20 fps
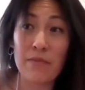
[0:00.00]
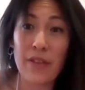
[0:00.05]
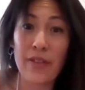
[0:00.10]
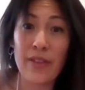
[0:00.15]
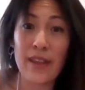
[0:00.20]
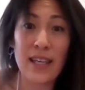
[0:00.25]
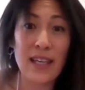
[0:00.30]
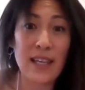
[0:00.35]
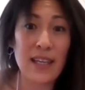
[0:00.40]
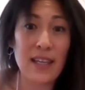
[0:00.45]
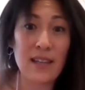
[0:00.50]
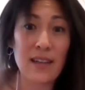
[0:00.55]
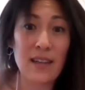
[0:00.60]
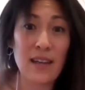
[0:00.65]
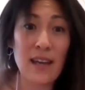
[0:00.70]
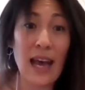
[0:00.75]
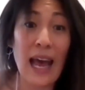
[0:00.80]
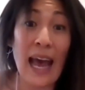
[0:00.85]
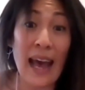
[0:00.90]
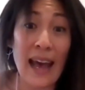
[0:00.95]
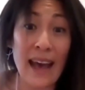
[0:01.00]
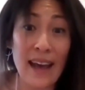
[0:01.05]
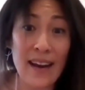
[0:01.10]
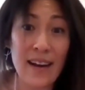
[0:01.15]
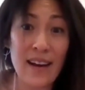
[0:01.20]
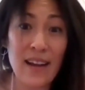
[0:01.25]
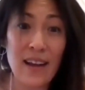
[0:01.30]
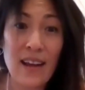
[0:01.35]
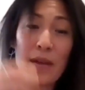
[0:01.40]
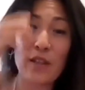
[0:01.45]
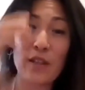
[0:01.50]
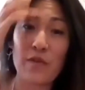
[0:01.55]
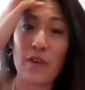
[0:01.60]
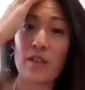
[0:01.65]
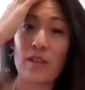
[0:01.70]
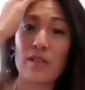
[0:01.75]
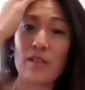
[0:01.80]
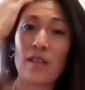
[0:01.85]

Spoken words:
thinking ahead as far as